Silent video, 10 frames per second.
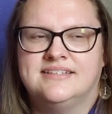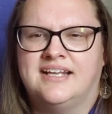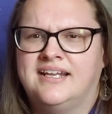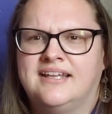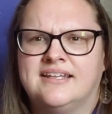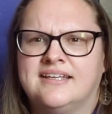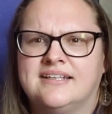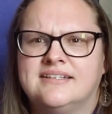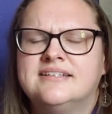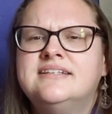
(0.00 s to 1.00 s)

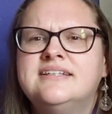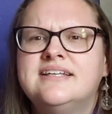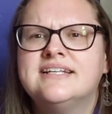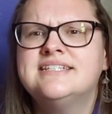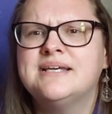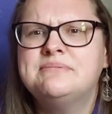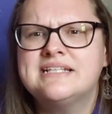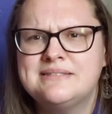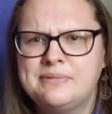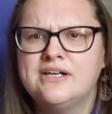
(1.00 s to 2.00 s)
anything except
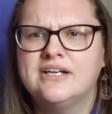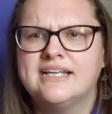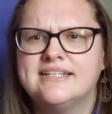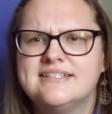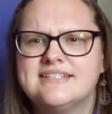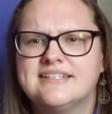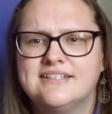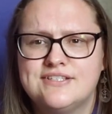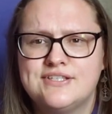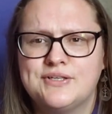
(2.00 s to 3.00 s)
experience.
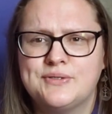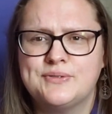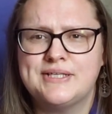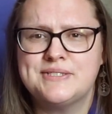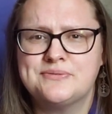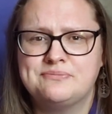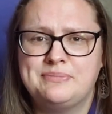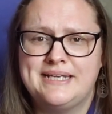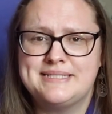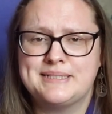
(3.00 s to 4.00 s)
So that's
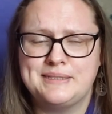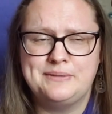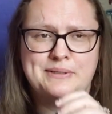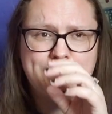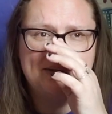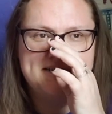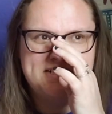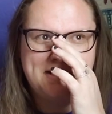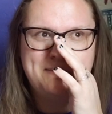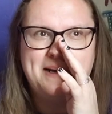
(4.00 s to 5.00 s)
basically what I want to
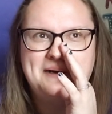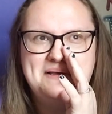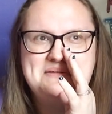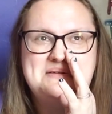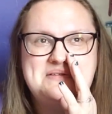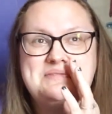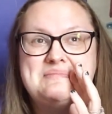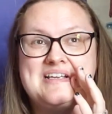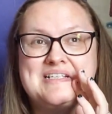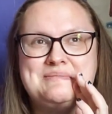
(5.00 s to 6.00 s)
talk about is
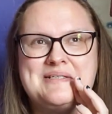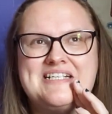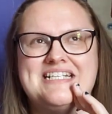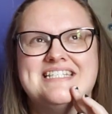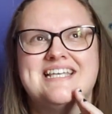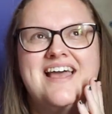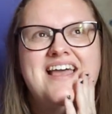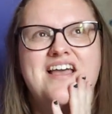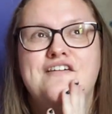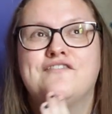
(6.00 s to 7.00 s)
my experience
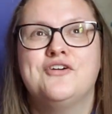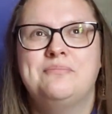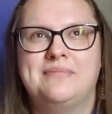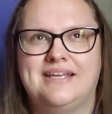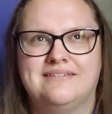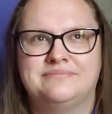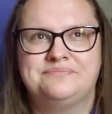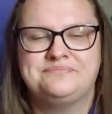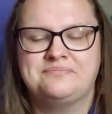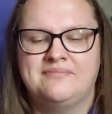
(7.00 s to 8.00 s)
for me.
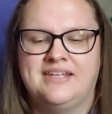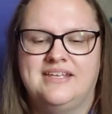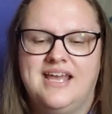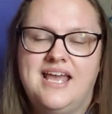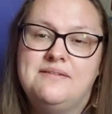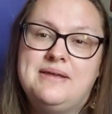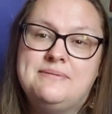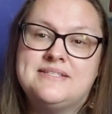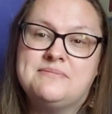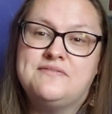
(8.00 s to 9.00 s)
And
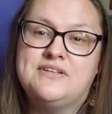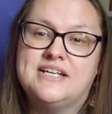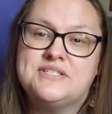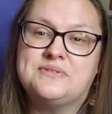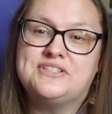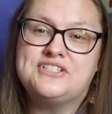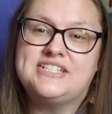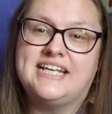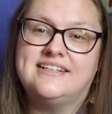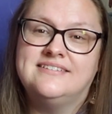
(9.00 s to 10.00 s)
maybe some of you guys will
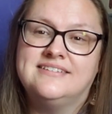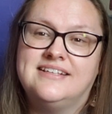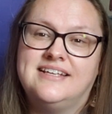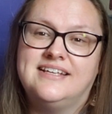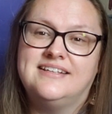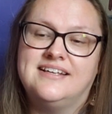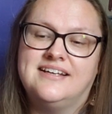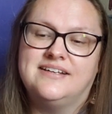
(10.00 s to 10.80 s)
understand and